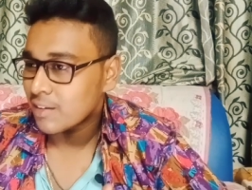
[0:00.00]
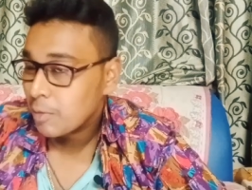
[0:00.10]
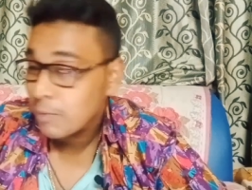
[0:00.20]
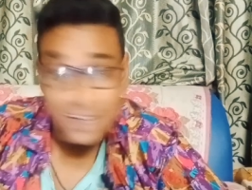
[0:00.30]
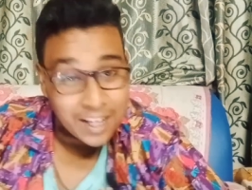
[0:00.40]

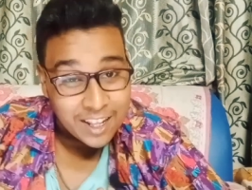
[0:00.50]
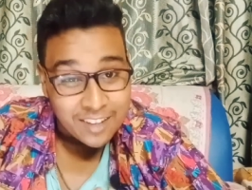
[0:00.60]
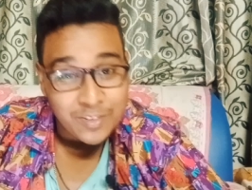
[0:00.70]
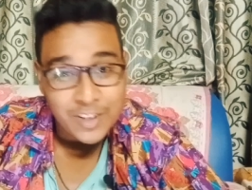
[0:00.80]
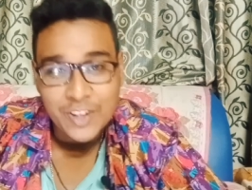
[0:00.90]
my
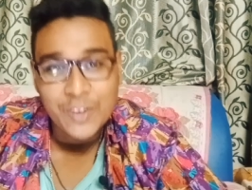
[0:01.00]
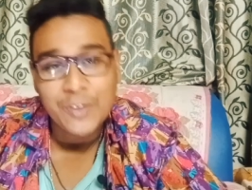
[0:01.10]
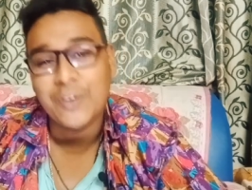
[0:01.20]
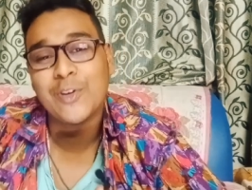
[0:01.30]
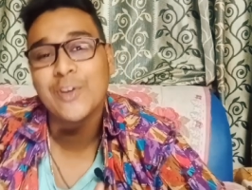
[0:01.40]
last video,
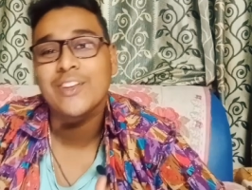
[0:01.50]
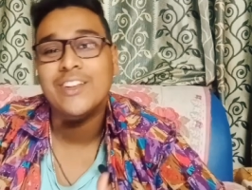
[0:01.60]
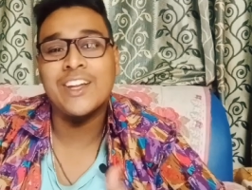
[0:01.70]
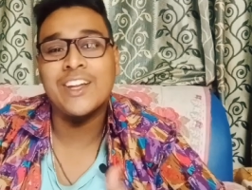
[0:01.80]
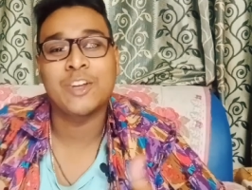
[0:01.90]

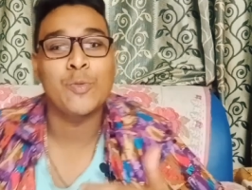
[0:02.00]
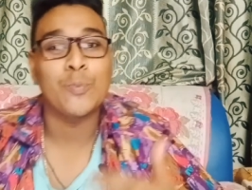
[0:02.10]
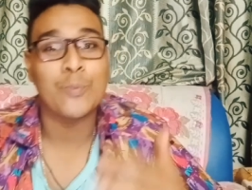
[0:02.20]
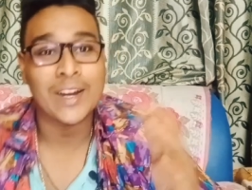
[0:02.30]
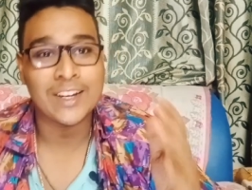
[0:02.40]
then you
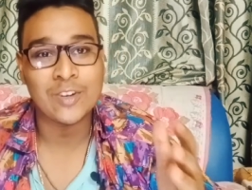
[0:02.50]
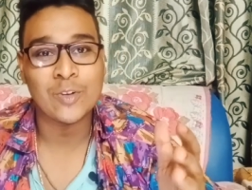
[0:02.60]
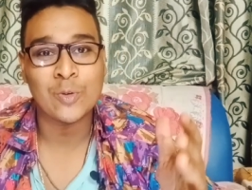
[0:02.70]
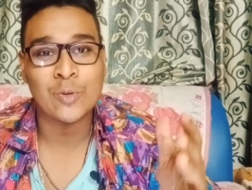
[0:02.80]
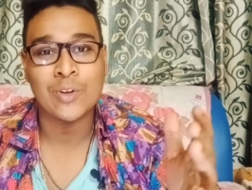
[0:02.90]
might
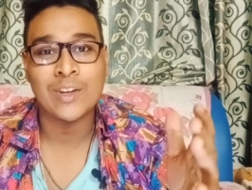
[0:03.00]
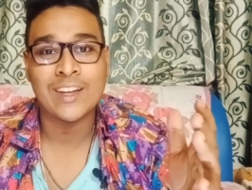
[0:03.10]
know